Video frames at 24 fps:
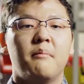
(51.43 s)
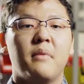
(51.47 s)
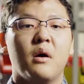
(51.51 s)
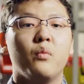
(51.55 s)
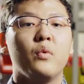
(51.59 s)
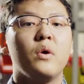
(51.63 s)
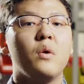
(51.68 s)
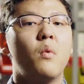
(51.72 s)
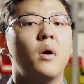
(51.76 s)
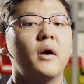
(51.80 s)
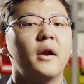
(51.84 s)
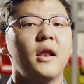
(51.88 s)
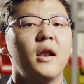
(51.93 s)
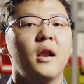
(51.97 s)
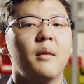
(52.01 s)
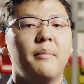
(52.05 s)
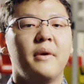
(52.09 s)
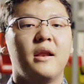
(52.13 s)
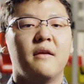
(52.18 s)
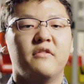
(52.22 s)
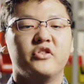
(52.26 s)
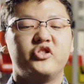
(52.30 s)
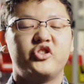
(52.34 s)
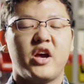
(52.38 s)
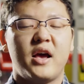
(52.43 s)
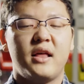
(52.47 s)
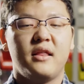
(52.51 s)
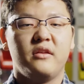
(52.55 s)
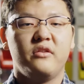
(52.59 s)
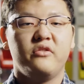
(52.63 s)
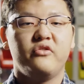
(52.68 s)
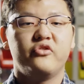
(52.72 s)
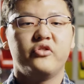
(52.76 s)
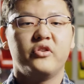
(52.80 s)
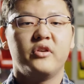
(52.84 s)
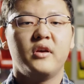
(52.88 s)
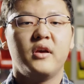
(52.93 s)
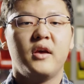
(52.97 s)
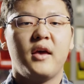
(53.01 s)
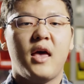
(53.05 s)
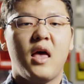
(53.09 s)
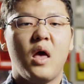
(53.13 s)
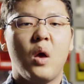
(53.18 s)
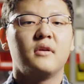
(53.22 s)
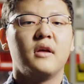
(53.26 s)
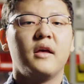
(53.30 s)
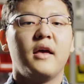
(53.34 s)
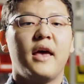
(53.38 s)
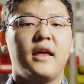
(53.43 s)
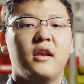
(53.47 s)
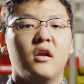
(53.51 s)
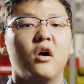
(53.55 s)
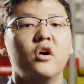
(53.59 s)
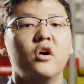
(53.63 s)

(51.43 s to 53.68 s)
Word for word: but we wanted a bit of a challenge. And